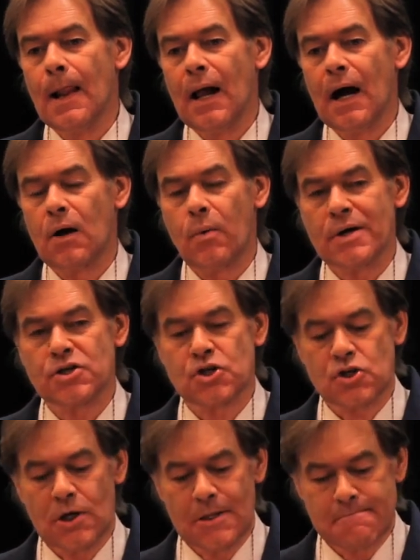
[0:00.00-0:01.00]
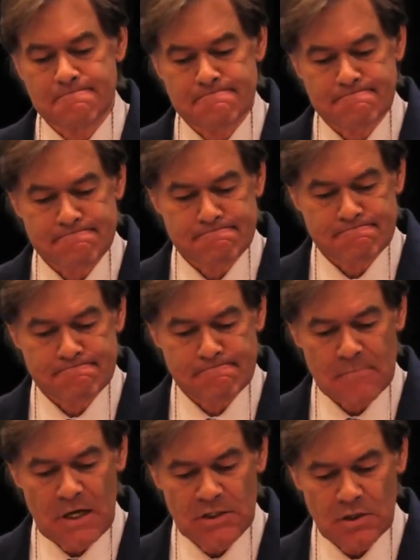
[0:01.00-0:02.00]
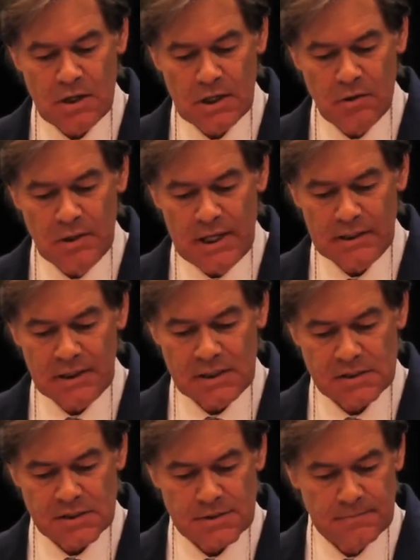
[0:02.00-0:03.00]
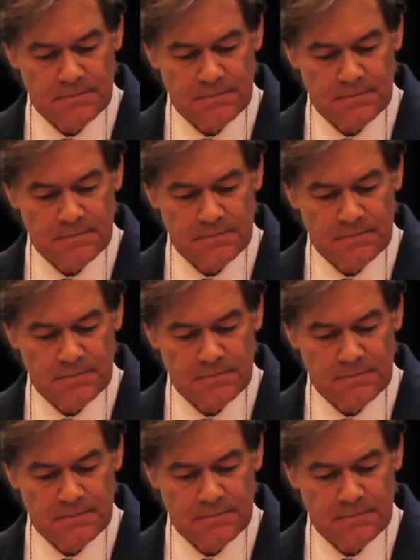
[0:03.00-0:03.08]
a question. It's going to go like this.